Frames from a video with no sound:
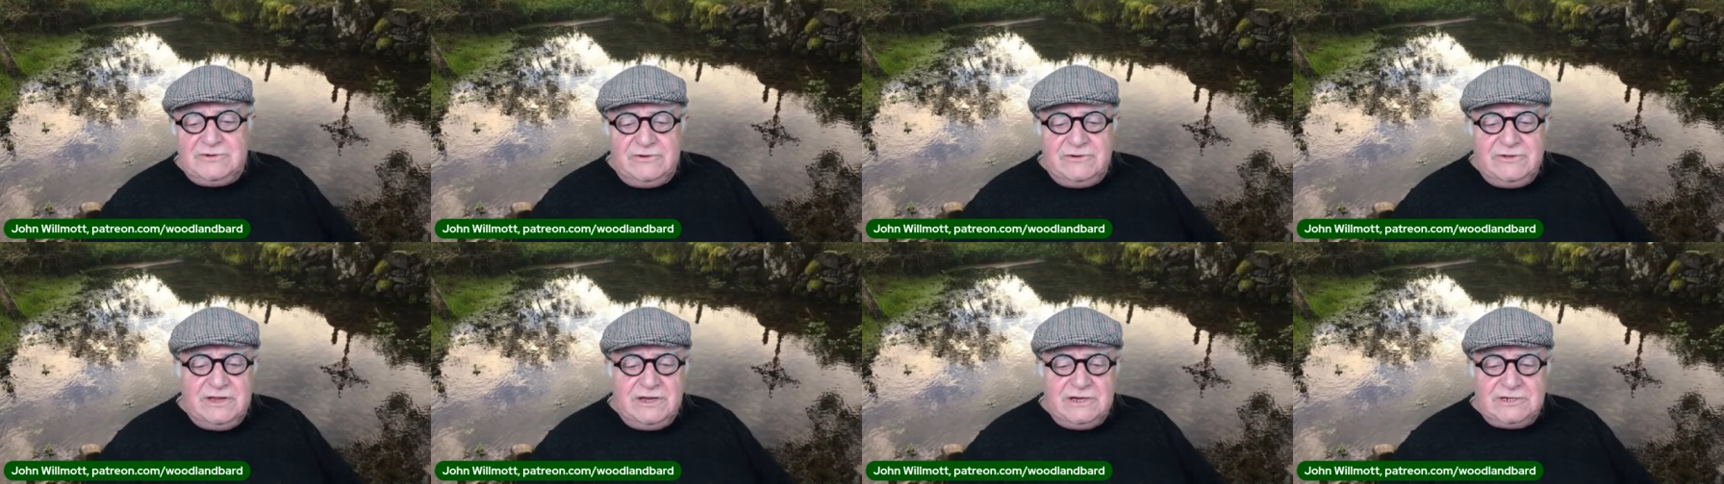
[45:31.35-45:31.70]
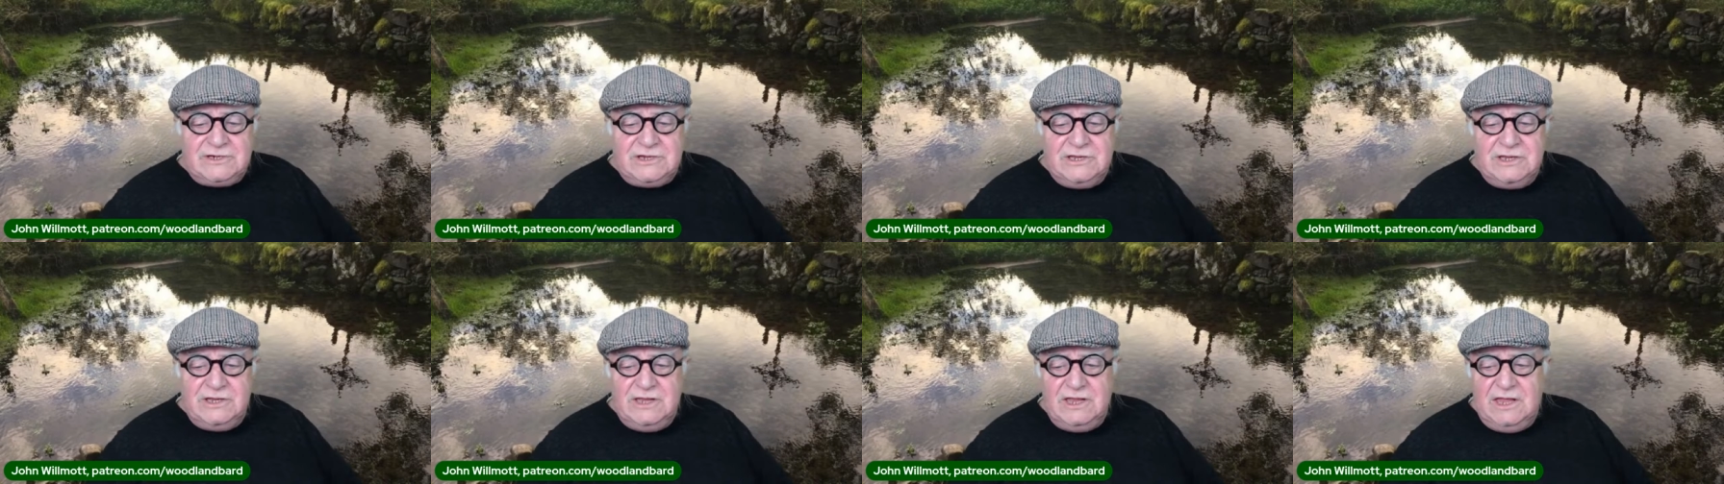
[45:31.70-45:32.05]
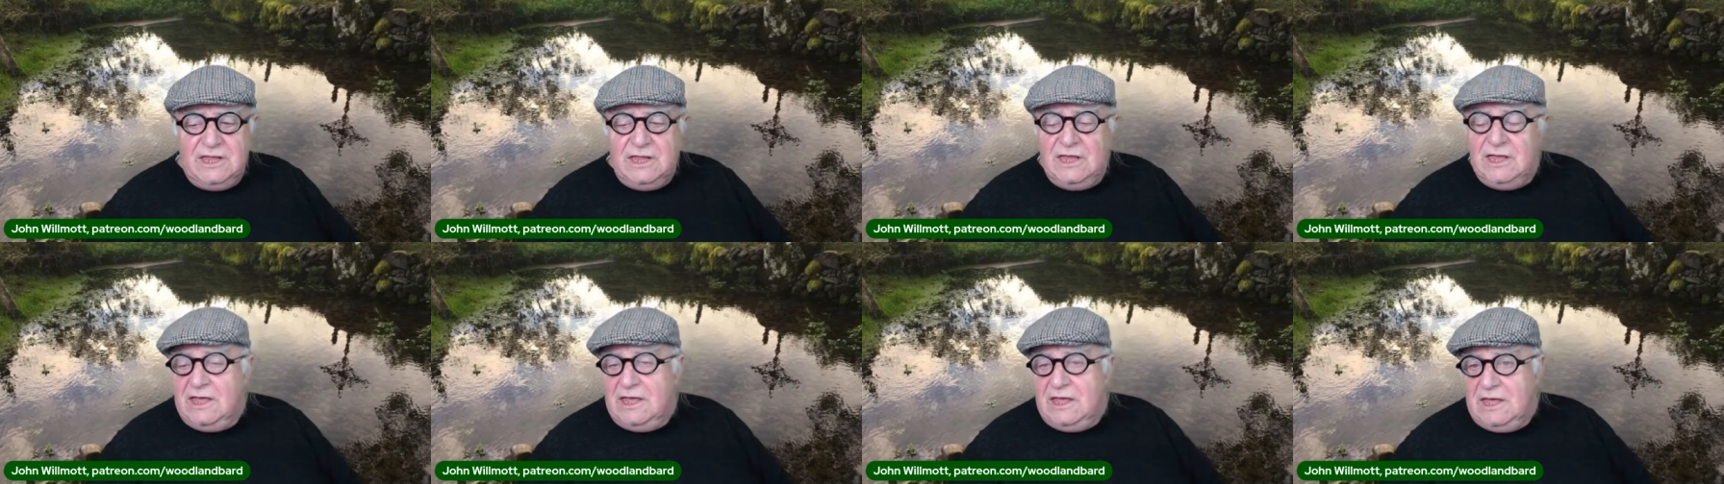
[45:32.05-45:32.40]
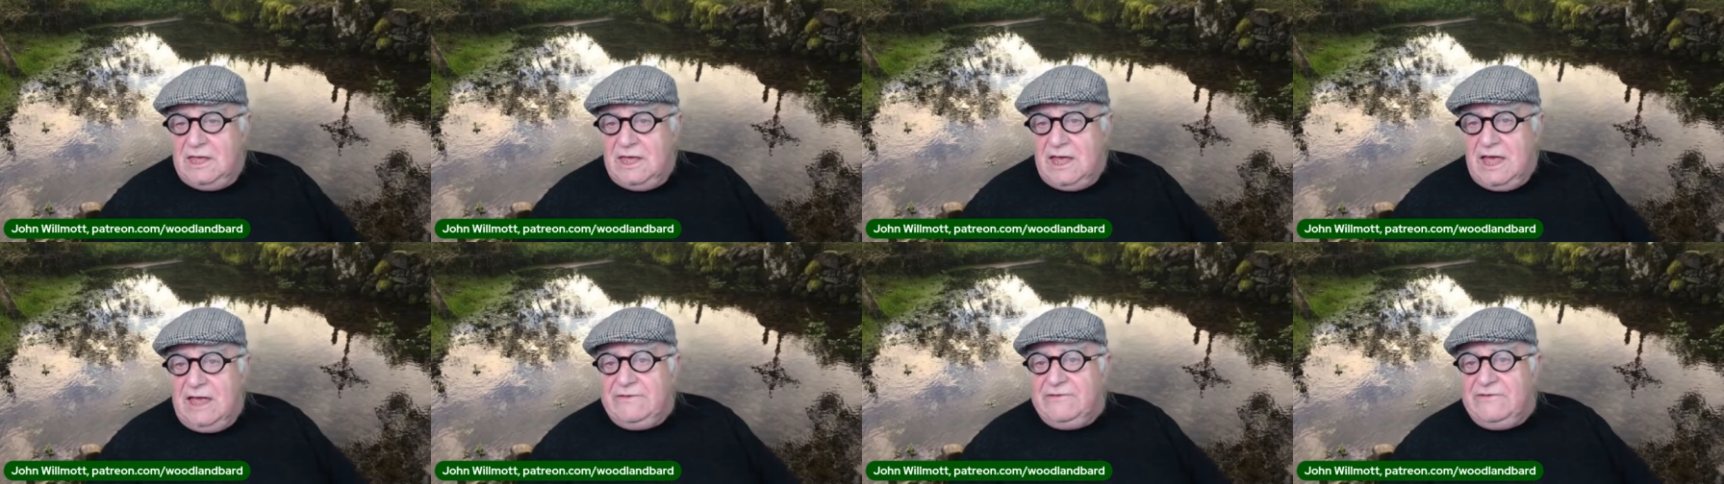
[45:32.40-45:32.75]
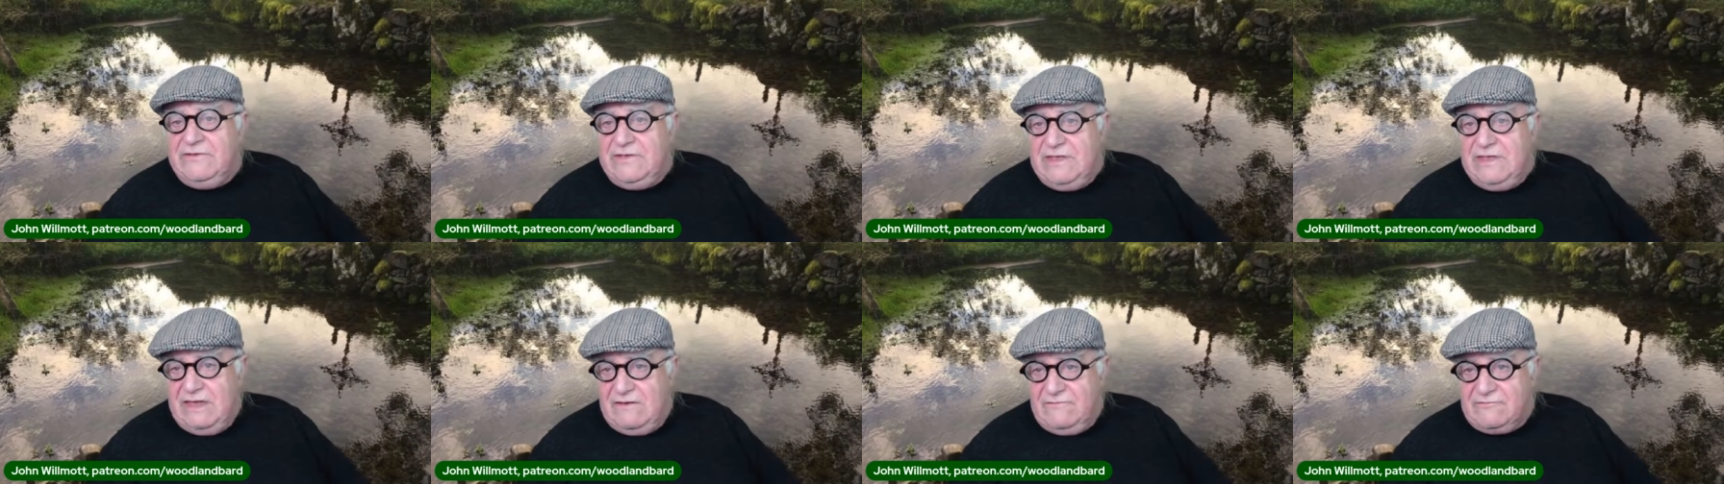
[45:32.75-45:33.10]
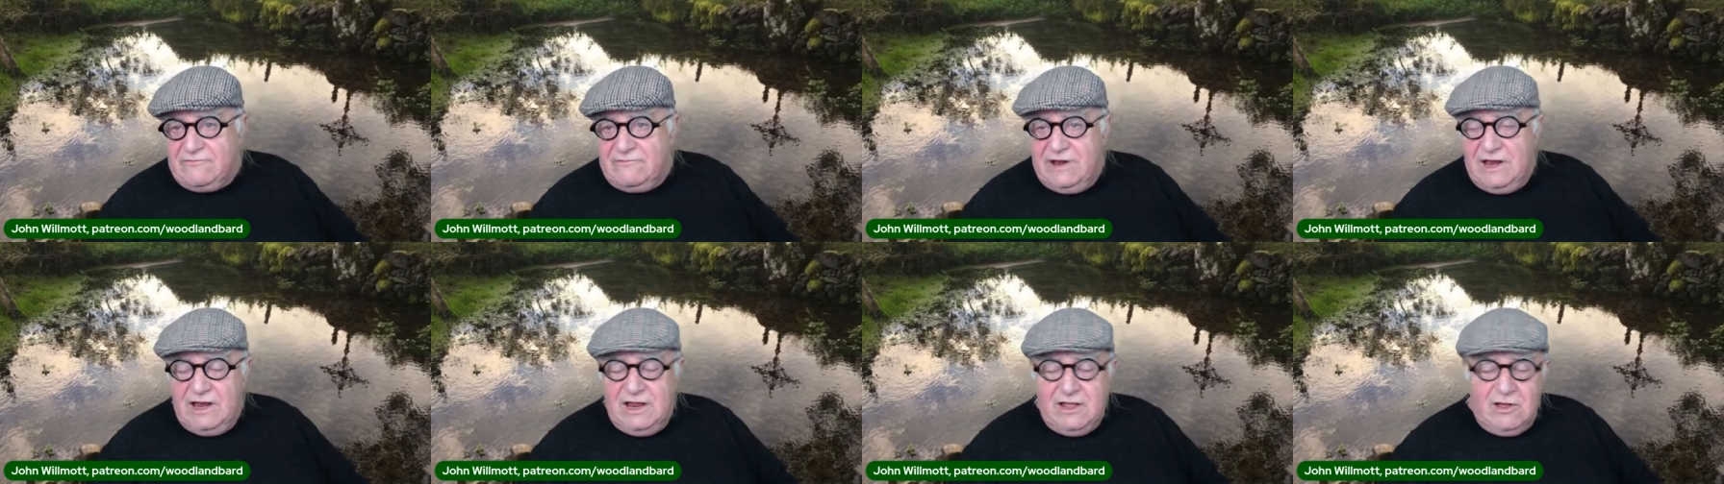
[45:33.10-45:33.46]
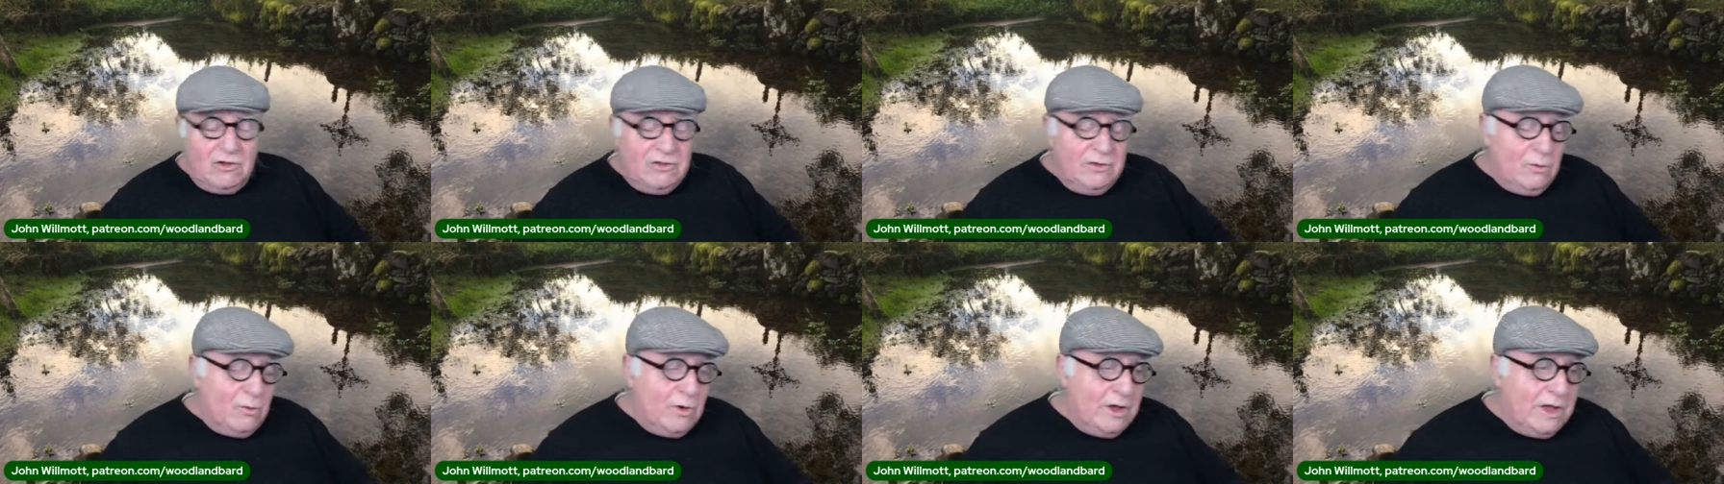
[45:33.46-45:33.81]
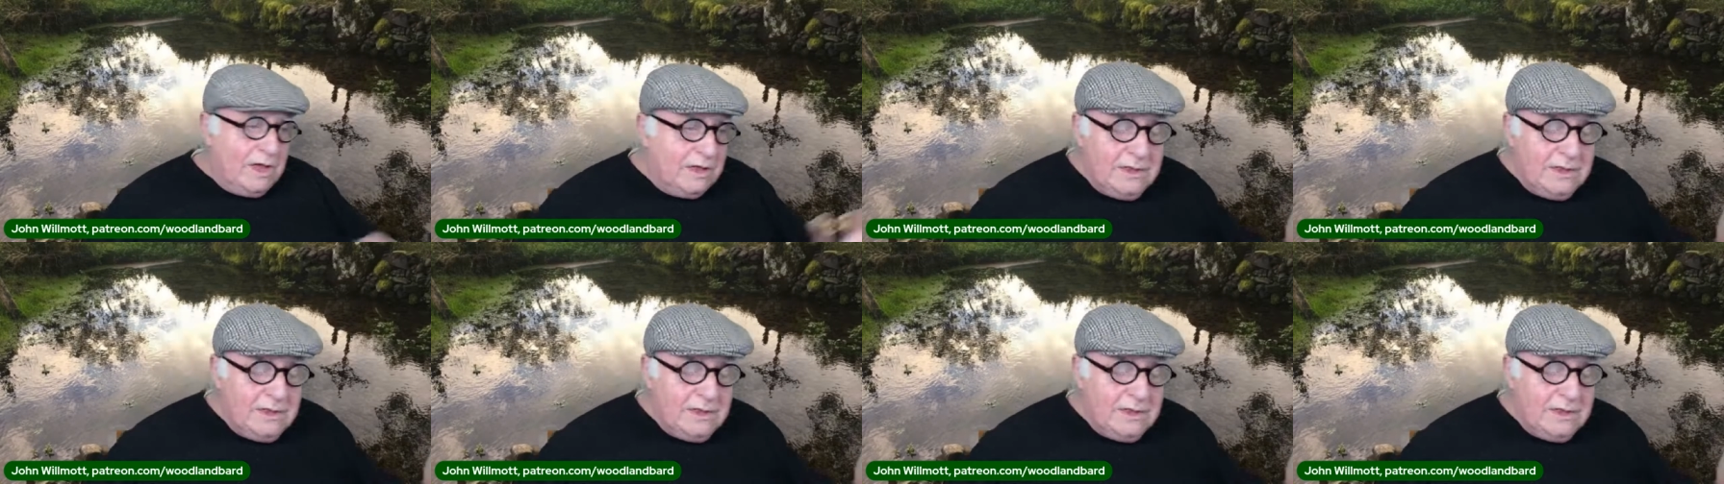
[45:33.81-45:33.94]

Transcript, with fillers: tradition has never really gone away.